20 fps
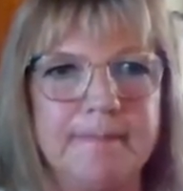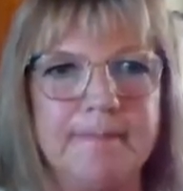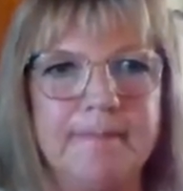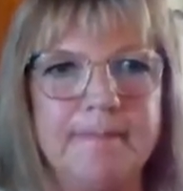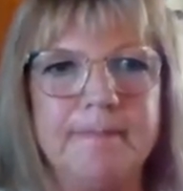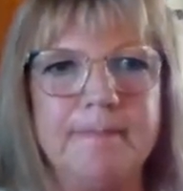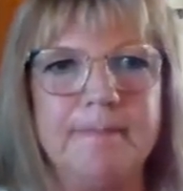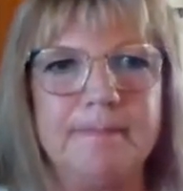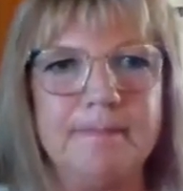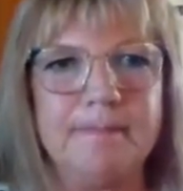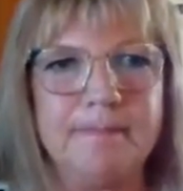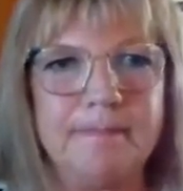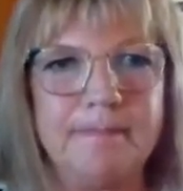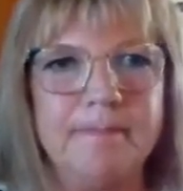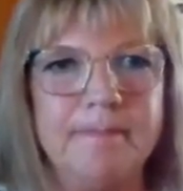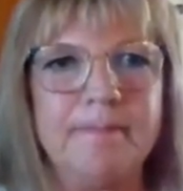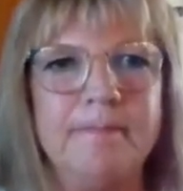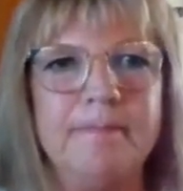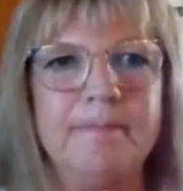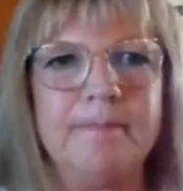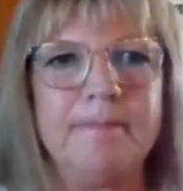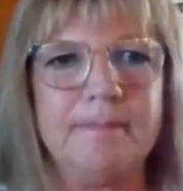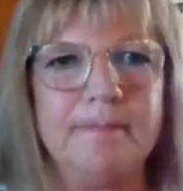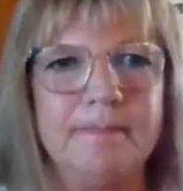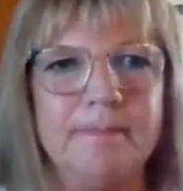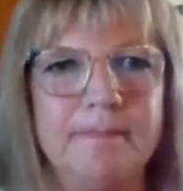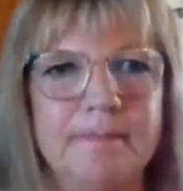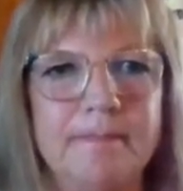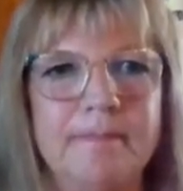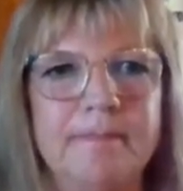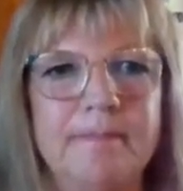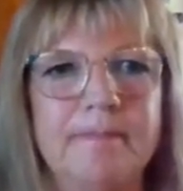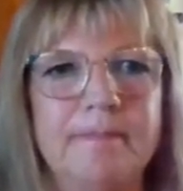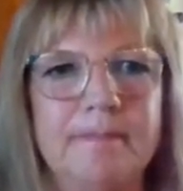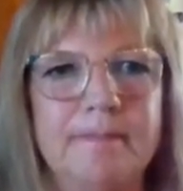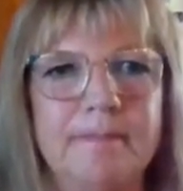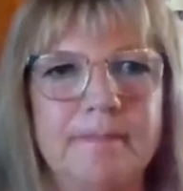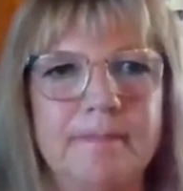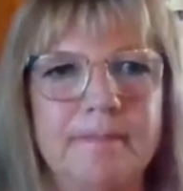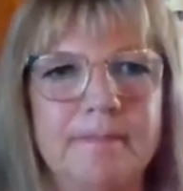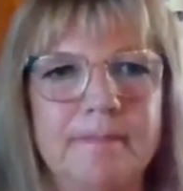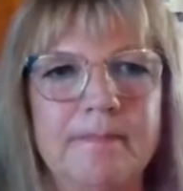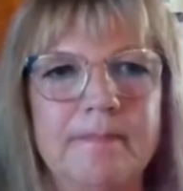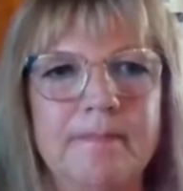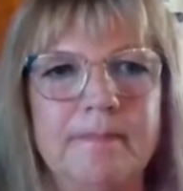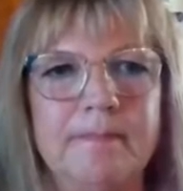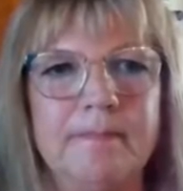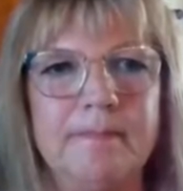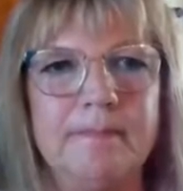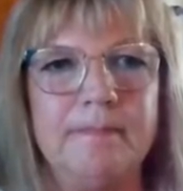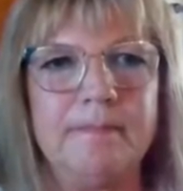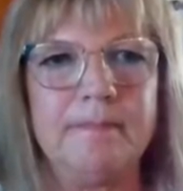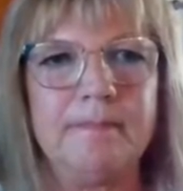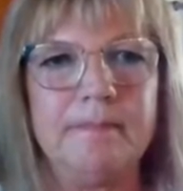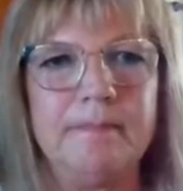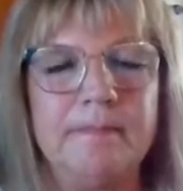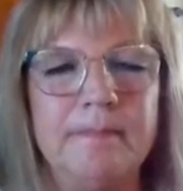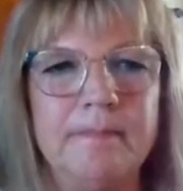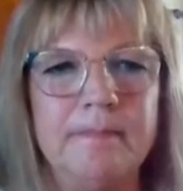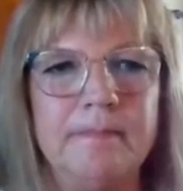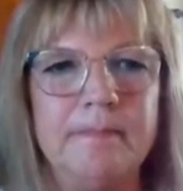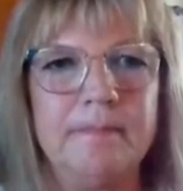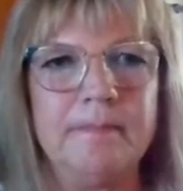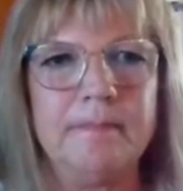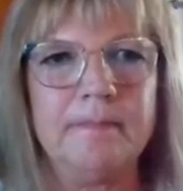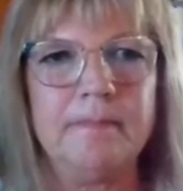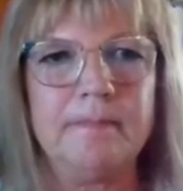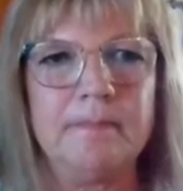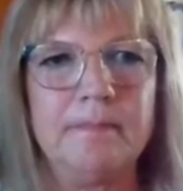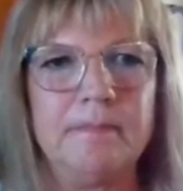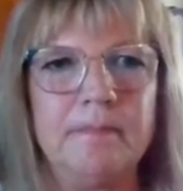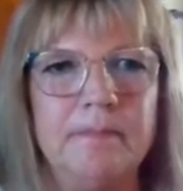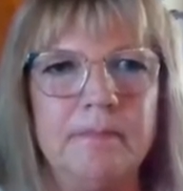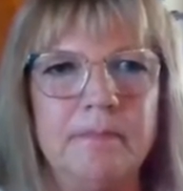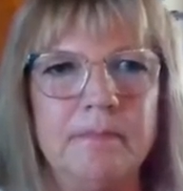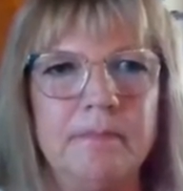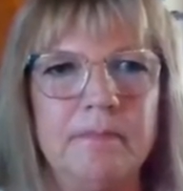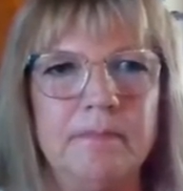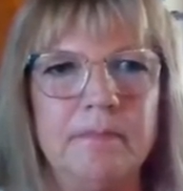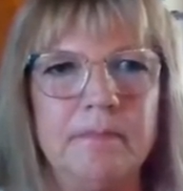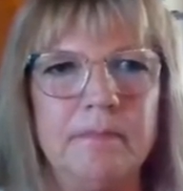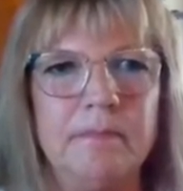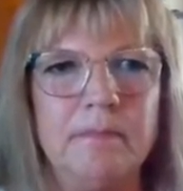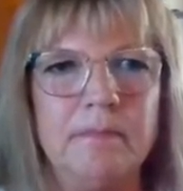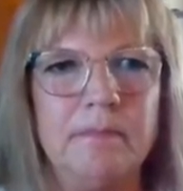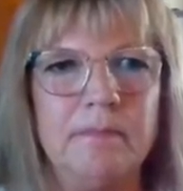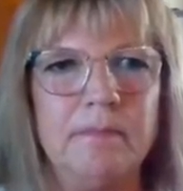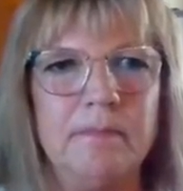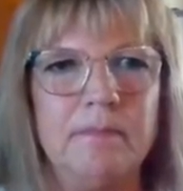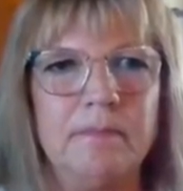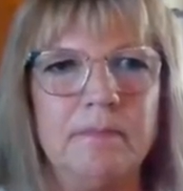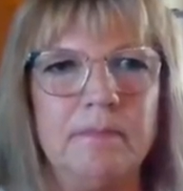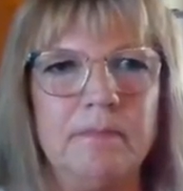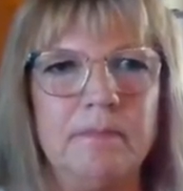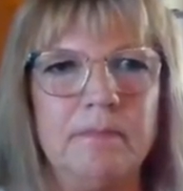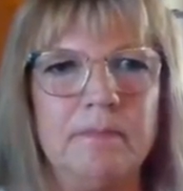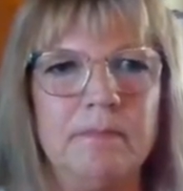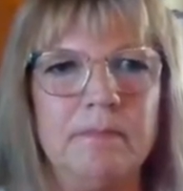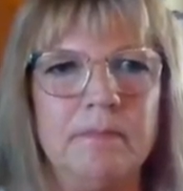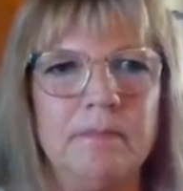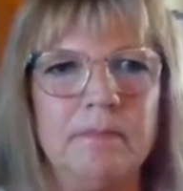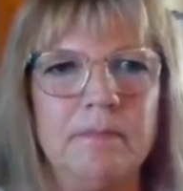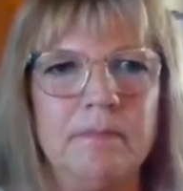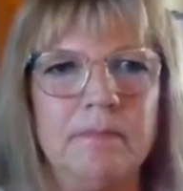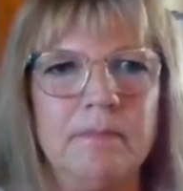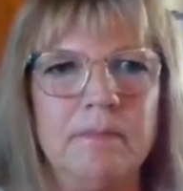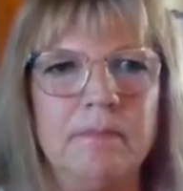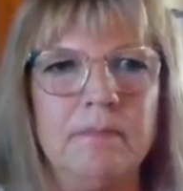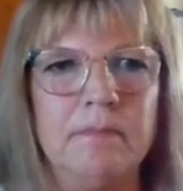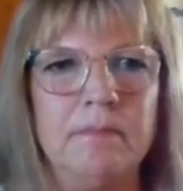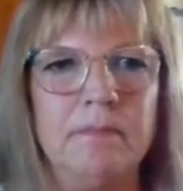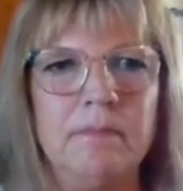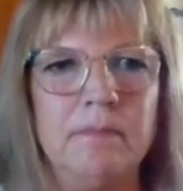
The person shown says nothing.